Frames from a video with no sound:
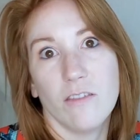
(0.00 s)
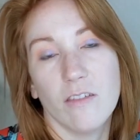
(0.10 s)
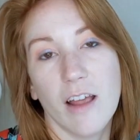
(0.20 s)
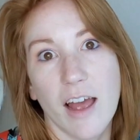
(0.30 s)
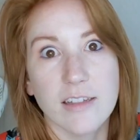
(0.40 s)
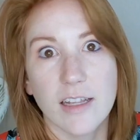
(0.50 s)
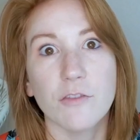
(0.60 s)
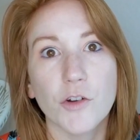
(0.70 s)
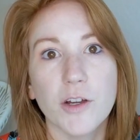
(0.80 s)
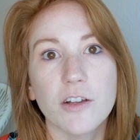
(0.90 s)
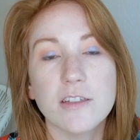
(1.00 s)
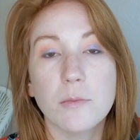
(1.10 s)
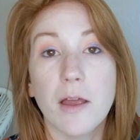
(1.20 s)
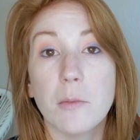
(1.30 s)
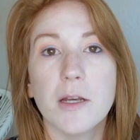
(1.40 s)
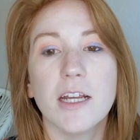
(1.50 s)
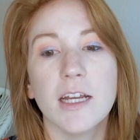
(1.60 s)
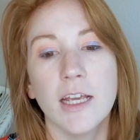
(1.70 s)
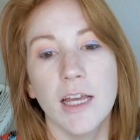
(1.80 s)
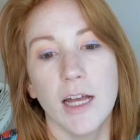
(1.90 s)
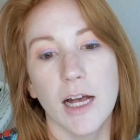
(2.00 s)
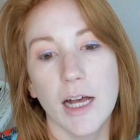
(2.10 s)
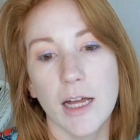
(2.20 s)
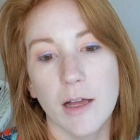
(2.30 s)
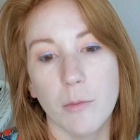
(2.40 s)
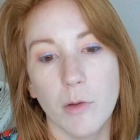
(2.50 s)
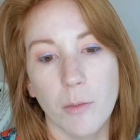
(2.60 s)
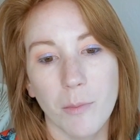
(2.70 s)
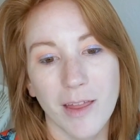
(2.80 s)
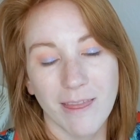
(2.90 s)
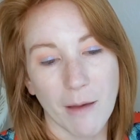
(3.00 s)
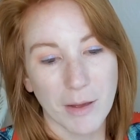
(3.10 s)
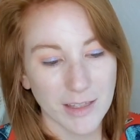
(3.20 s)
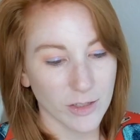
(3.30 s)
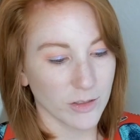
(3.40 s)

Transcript: asking for wrinkles in my opinion. But that pencil